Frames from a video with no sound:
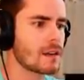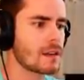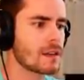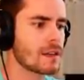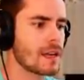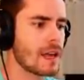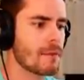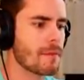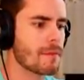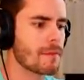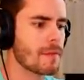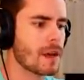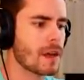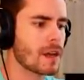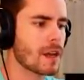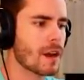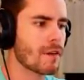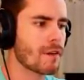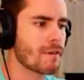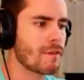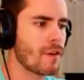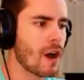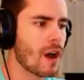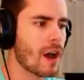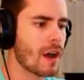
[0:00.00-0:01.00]
Yep, I
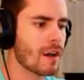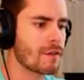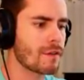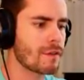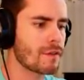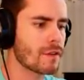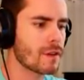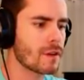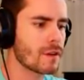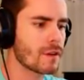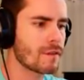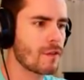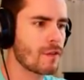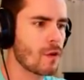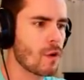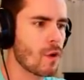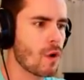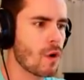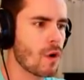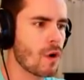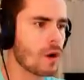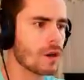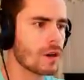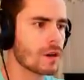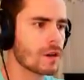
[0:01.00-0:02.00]
got five,
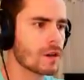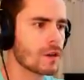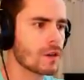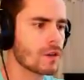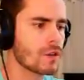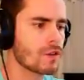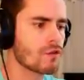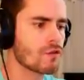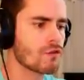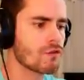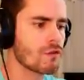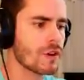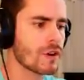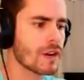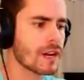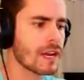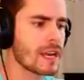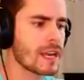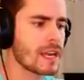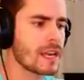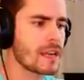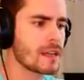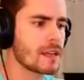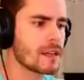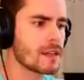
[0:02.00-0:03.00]
four,
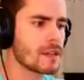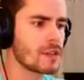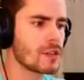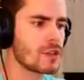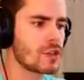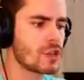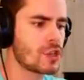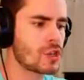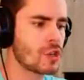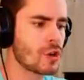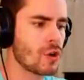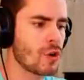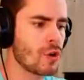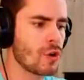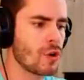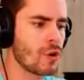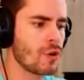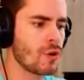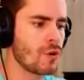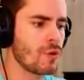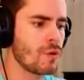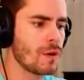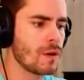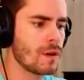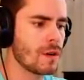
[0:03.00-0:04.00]
three,
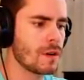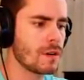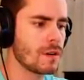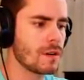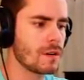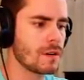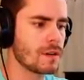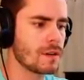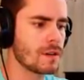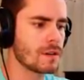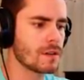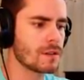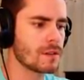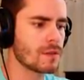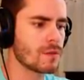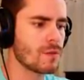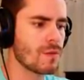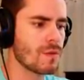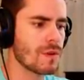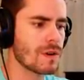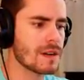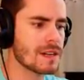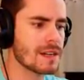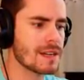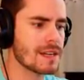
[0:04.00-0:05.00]
two,
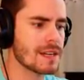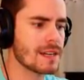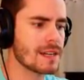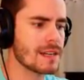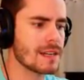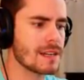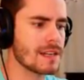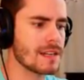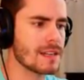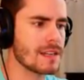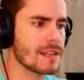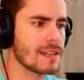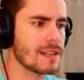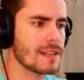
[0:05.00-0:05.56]
one...